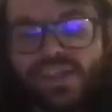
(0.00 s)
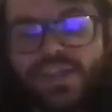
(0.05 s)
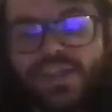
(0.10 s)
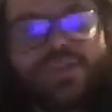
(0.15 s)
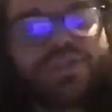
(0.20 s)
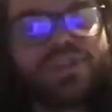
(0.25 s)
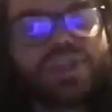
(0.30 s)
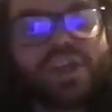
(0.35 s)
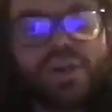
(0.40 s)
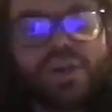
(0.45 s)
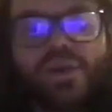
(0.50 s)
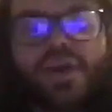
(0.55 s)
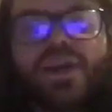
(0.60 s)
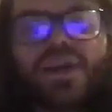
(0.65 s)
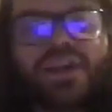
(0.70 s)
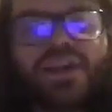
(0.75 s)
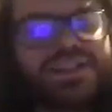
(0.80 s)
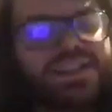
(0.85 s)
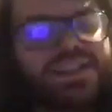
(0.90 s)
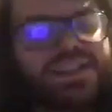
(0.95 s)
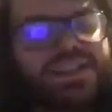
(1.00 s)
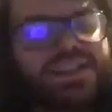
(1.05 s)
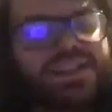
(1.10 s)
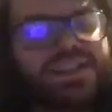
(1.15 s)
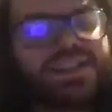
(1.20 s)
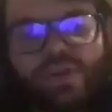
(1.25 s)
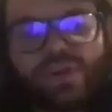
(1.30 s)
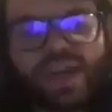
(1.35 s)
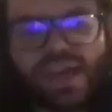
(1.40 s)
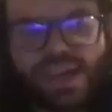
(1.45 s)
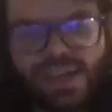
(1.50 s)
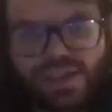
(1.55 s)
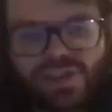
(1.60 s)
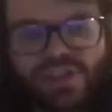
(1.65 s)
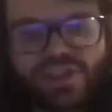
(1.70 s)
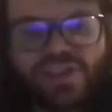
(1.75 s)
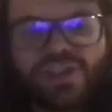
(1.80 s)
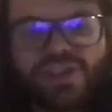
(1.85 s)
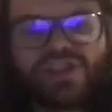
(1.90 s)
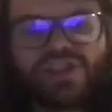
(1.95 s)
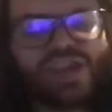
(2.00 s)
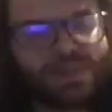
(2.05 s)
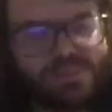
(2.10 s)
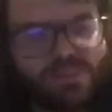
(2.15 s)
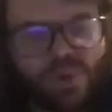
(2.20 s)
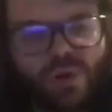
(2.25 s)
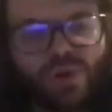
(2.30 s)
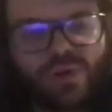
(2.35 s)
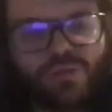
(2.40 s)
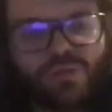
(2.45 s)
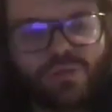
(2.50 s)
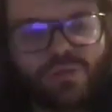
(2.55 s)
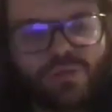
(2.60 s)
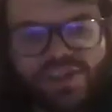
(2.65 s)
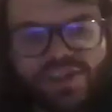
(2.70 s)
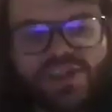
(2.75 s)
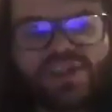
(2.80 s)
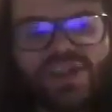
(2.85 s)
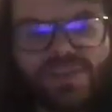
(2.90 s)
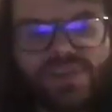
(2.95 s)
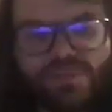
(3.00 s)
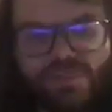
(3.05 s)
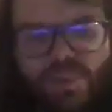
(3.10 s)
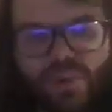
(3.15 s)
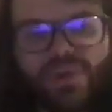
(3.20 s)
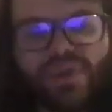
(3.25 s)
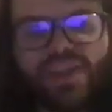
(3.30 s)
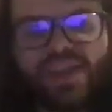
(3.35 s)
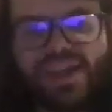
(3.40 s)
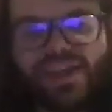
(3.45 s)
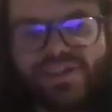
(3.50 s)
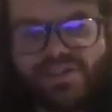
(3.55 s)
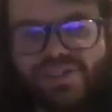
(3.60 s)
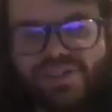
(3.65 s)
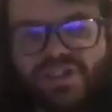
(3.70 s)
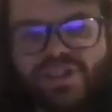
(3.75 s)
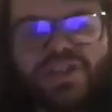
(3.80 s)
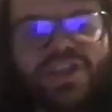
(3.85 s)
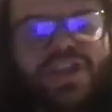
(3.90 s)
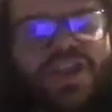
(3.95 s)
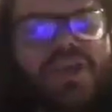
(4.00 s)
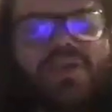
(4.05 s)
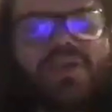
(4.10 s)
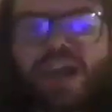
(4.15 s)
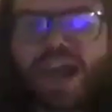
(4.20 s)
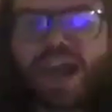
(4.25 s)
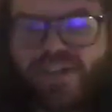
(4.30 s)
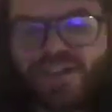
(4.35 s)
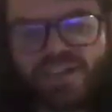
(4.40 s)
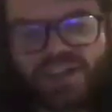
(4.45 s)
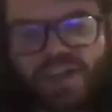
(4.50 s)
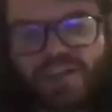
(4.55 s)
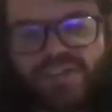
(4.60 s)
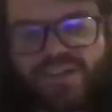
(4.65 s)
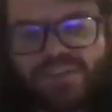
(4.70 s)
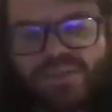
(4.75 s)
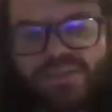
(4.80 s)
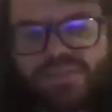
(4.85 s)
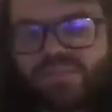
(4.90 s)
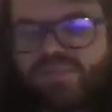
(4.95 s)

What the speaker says: So you see Tipper get injured, Jack Morgan plugs in, Jack Morgan get injured, Harry Deves